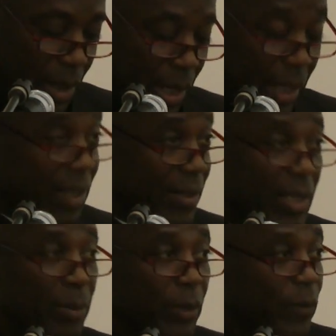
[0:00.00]
And the
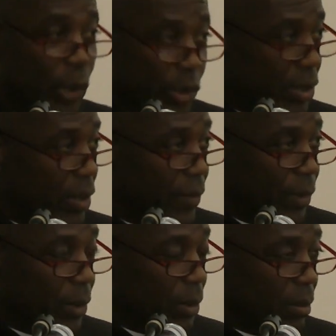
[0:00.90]
simple version, if
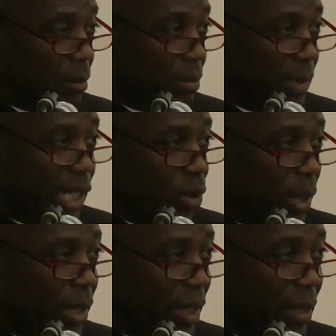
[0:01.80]
you take
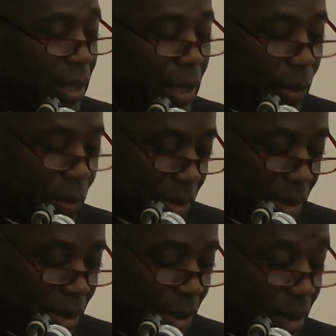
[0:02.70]
away nothing
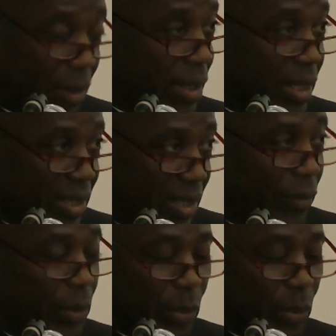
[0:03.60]
else, are these 7